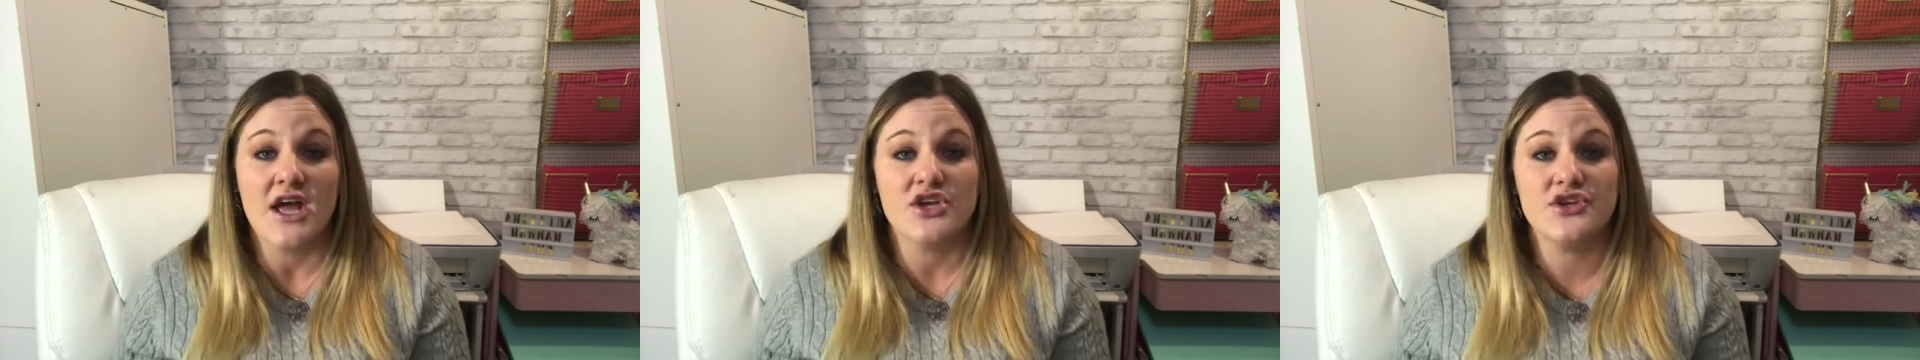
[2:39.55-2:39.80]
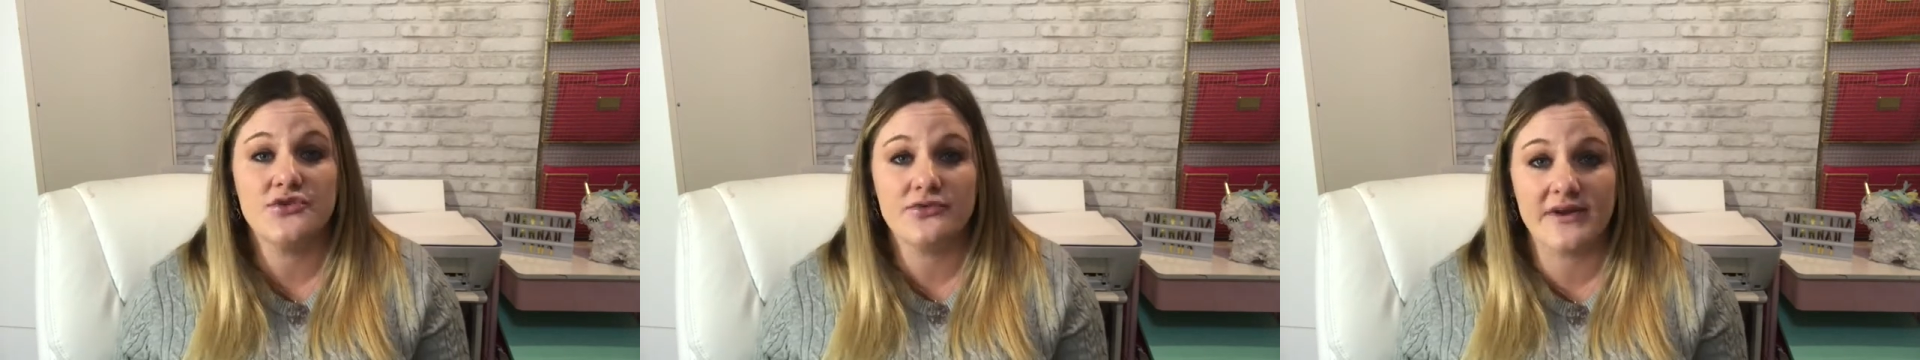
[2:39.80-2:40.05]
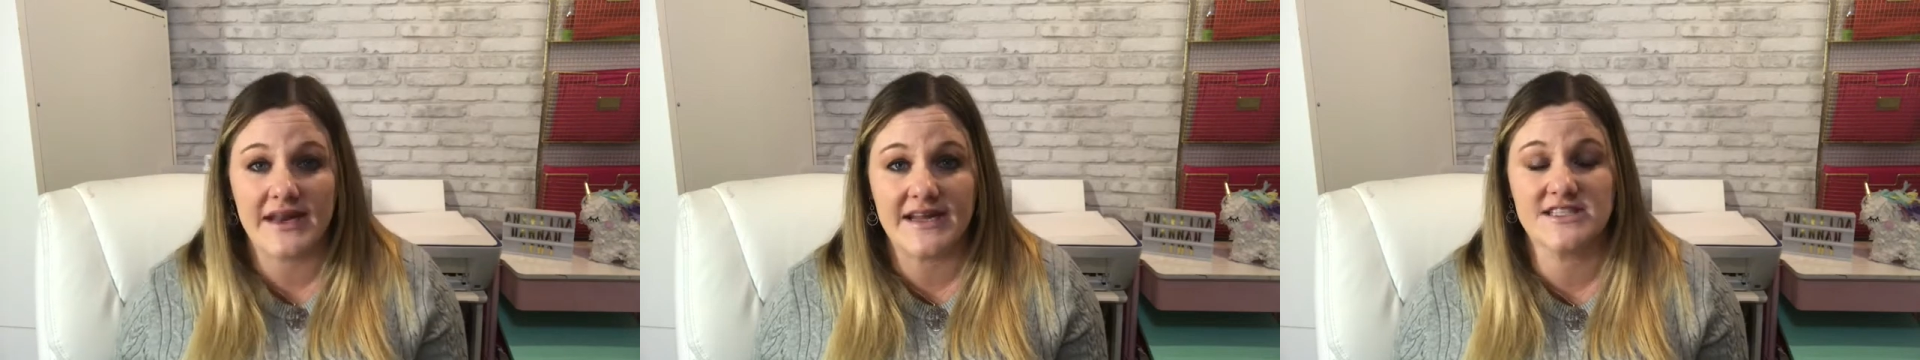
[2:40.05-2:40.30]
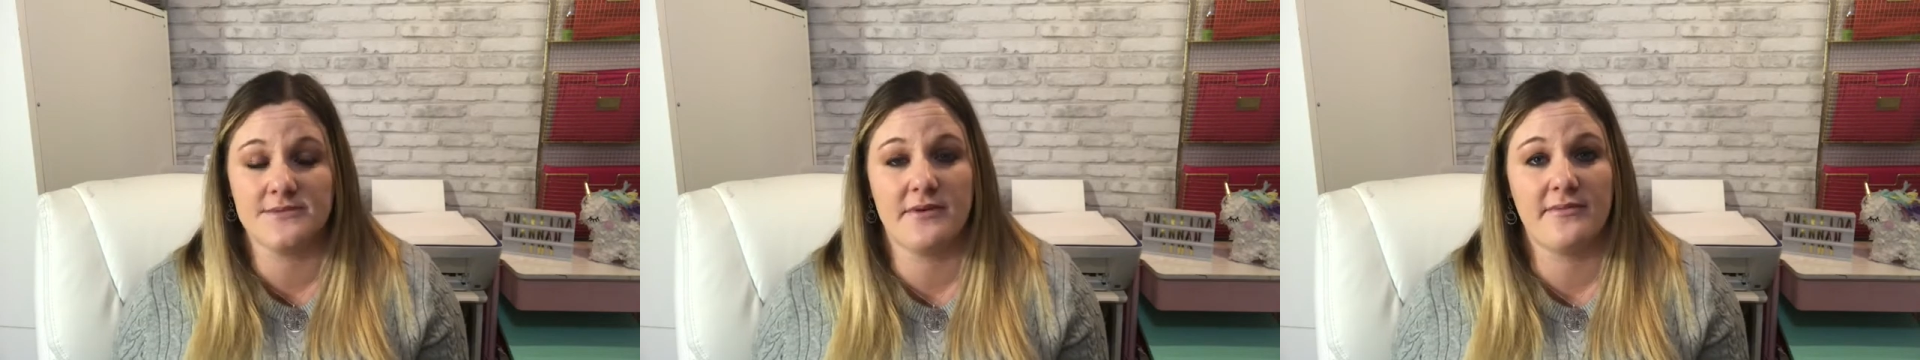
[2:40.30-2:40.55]
You need
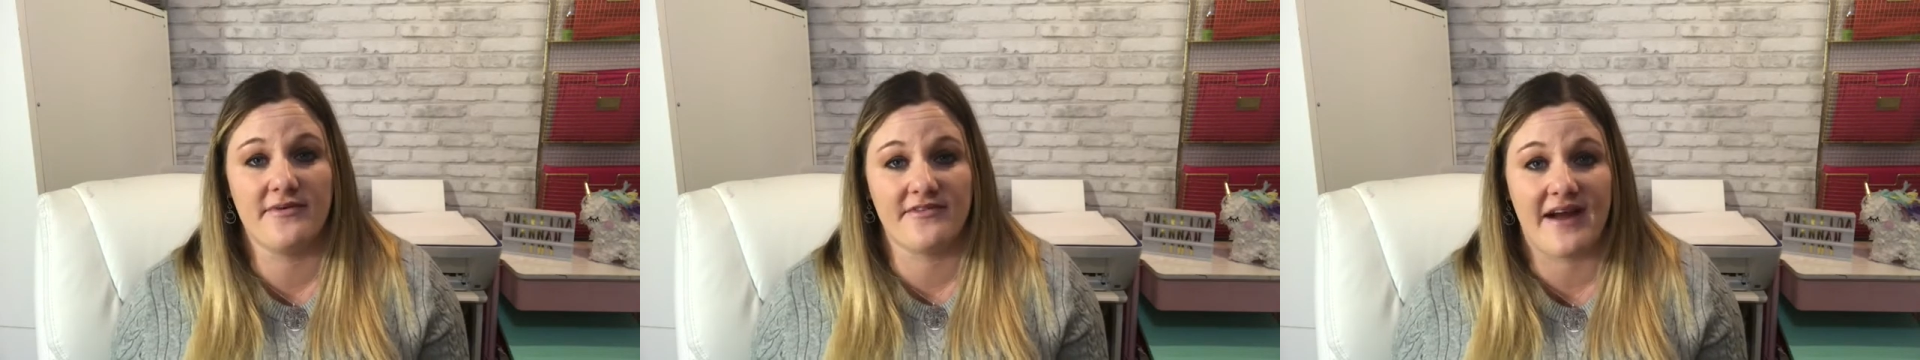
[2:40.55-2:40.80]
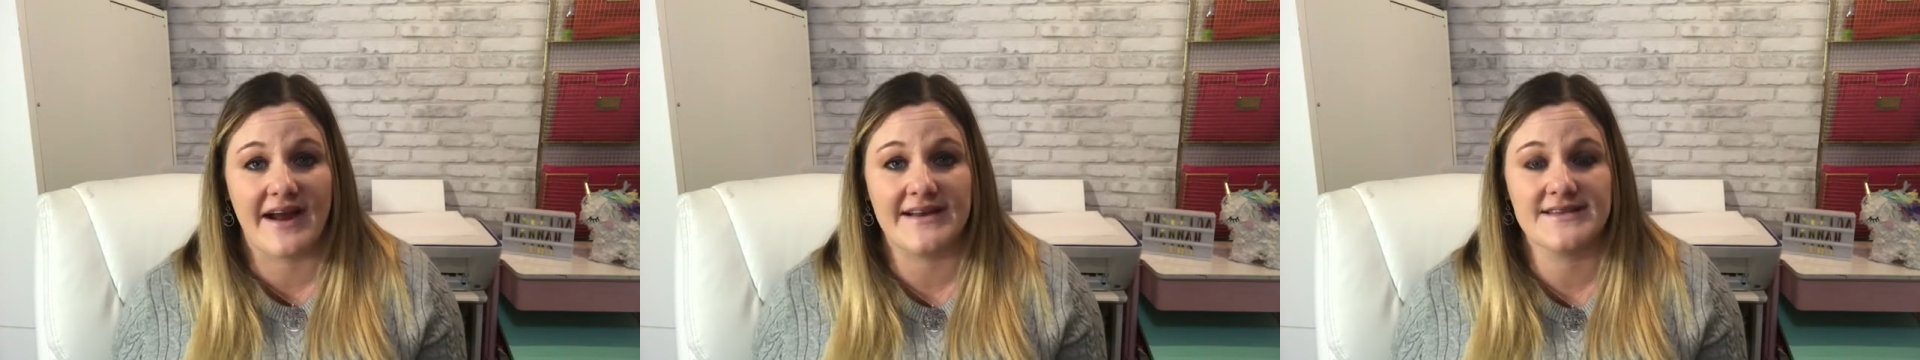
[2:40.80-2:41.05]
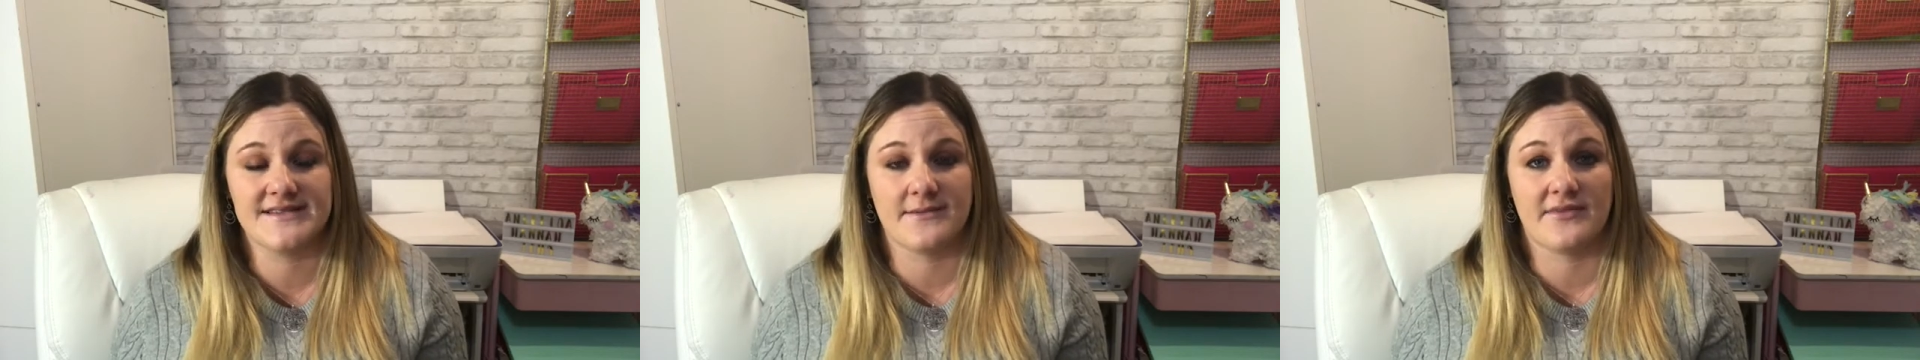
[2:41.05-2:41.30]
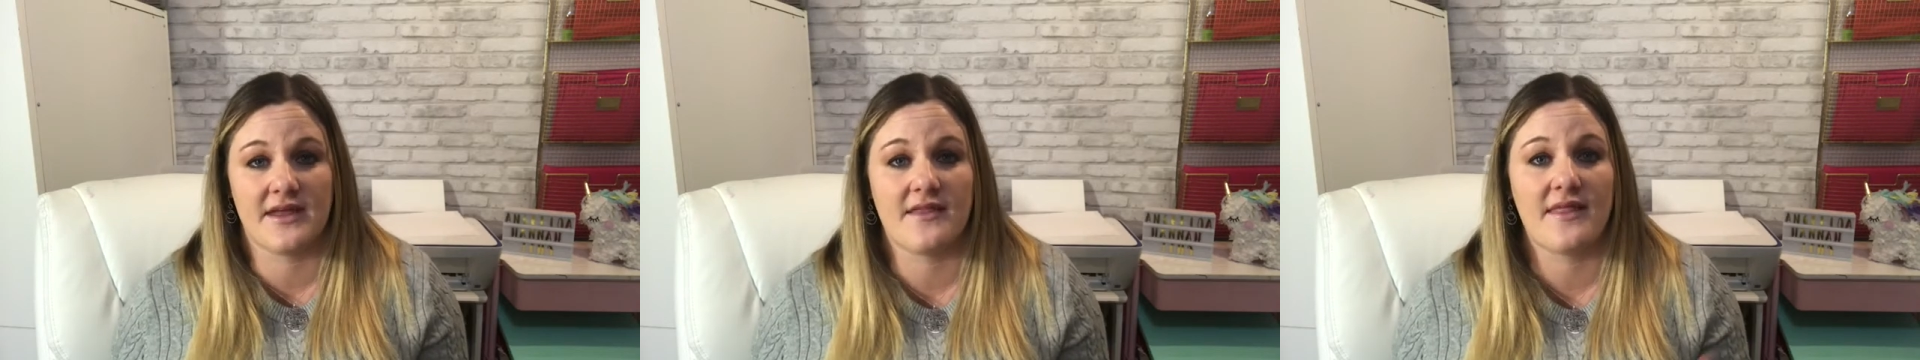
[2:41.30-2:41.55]
to be providing
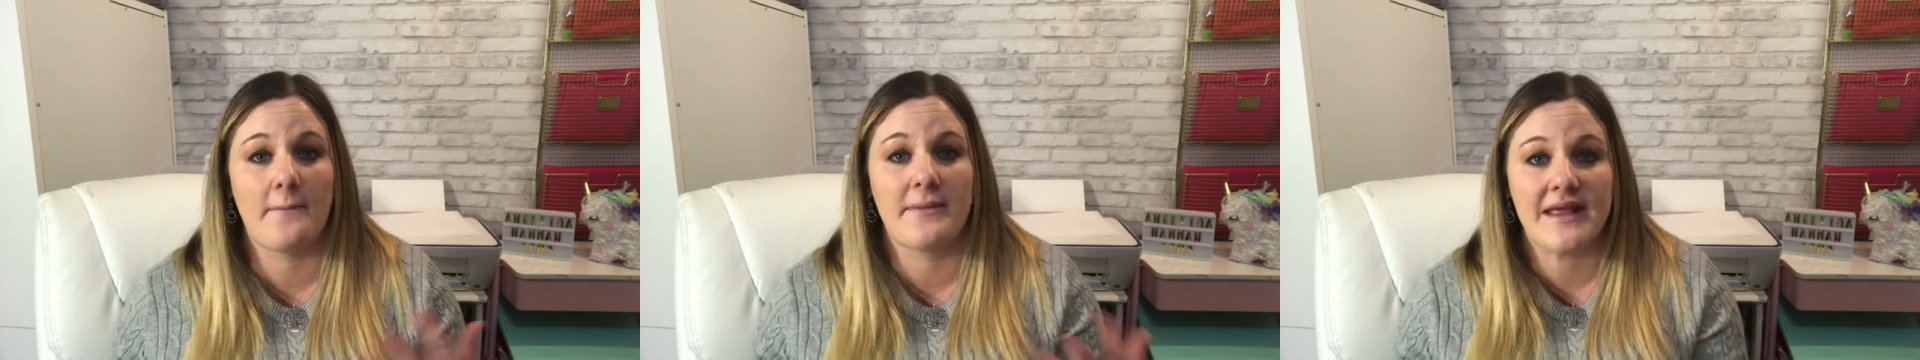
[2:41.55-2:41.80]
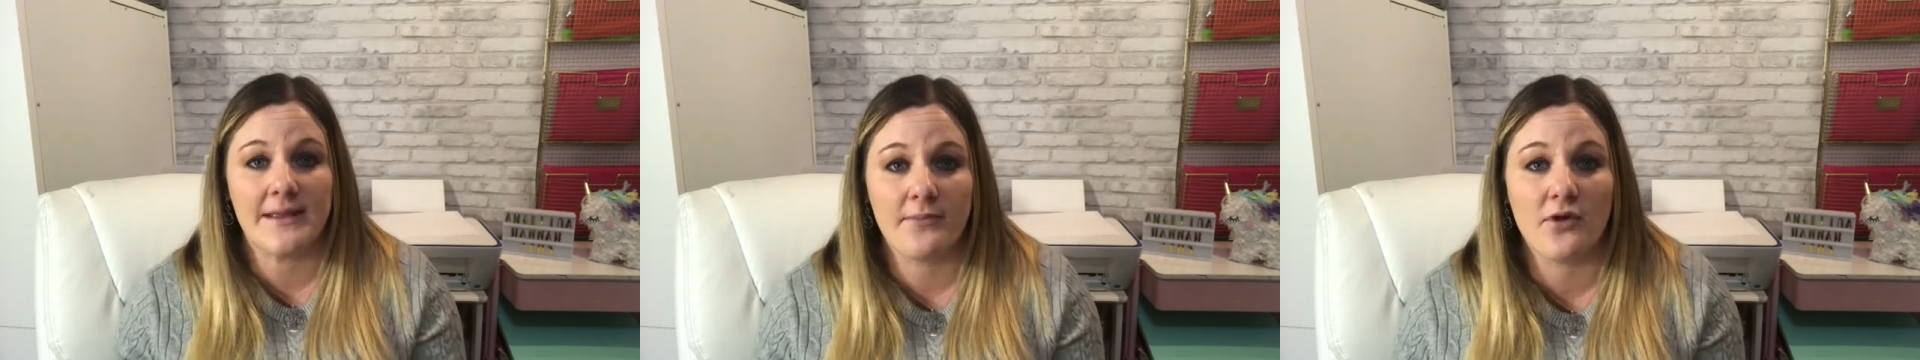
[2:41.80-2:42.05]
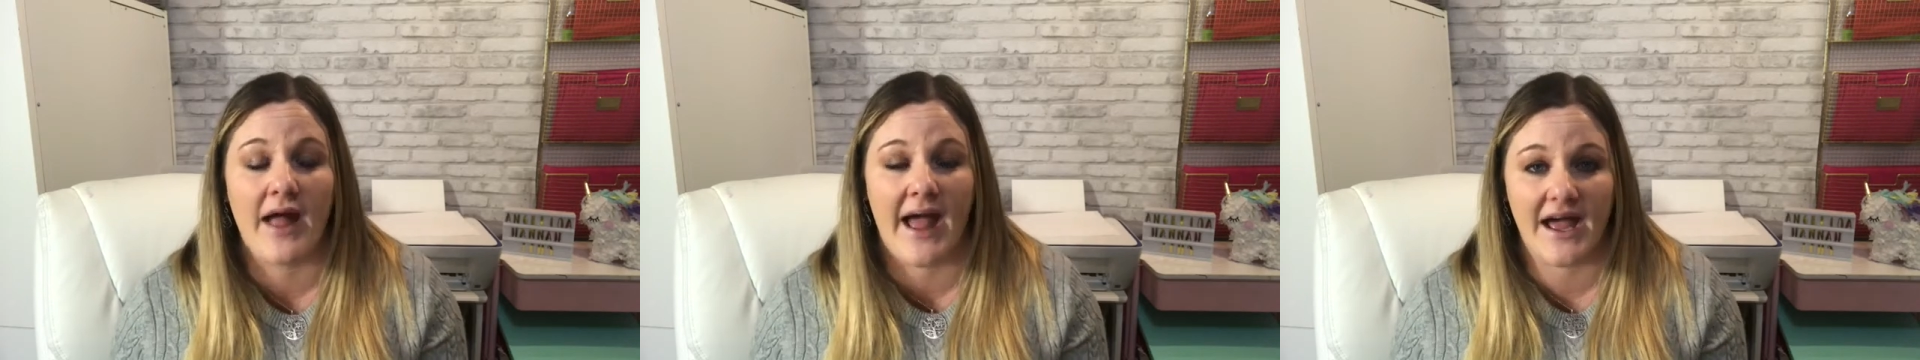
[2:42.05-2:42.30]
something that people